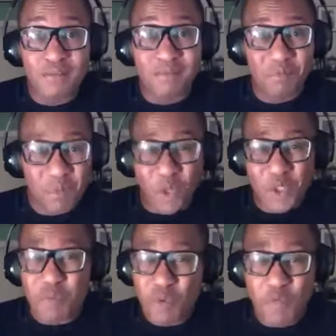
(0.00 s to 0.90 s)
not to
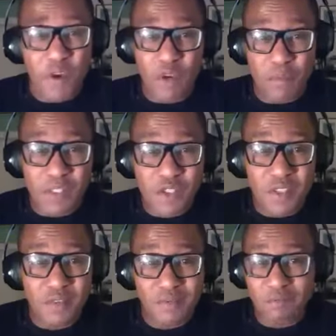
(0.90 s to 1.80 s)
move very much
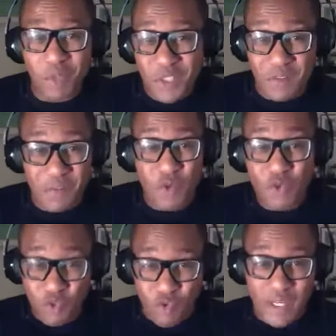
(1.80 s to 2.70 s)
because it feels
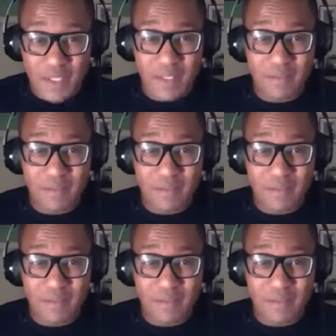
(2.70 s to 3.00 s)
great,